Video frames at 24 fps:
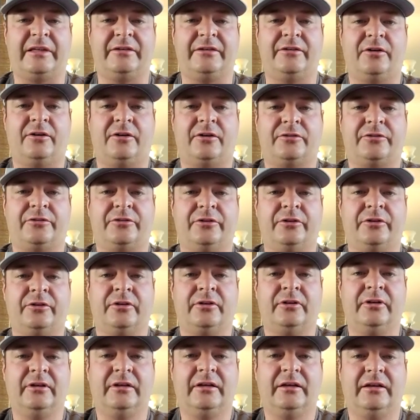doctor,
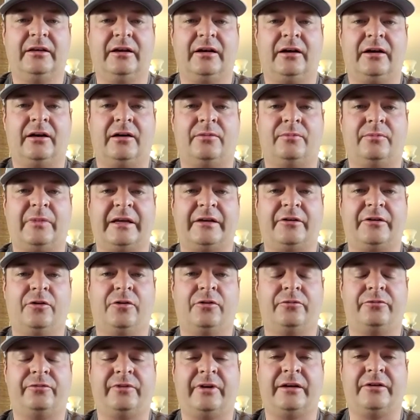my
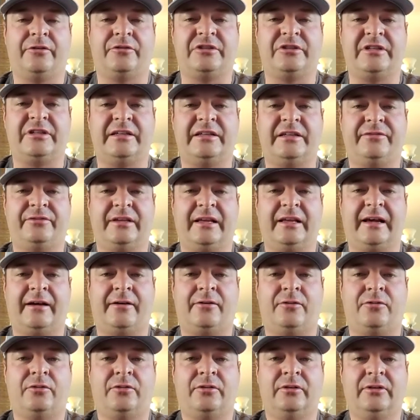current fire chief
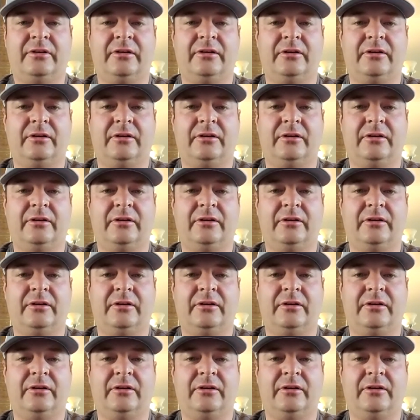now,